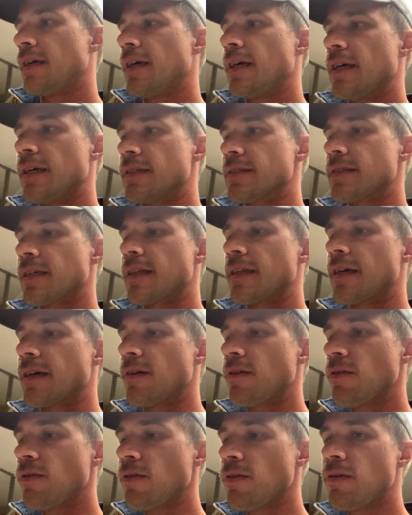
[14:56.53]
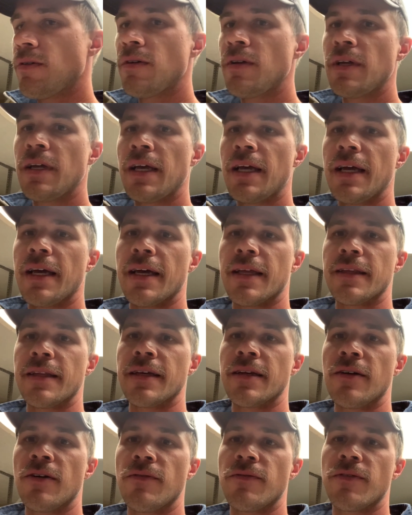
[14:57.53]
inside that hole. And
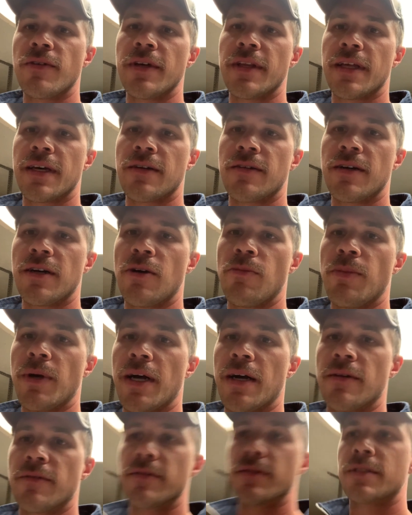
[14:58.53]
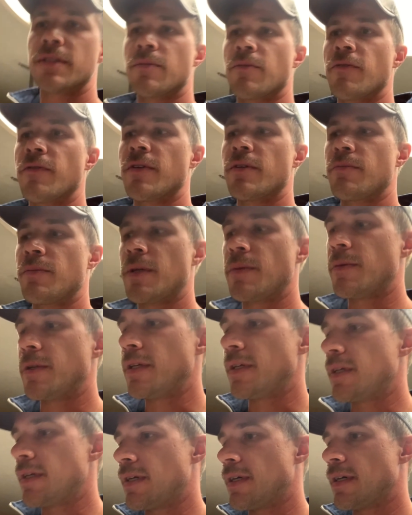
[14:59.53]
then hopefully that'll help out with some of it,
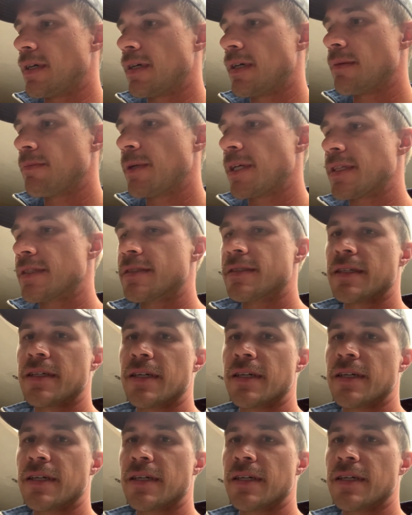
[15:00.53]
maybe uh, make this thing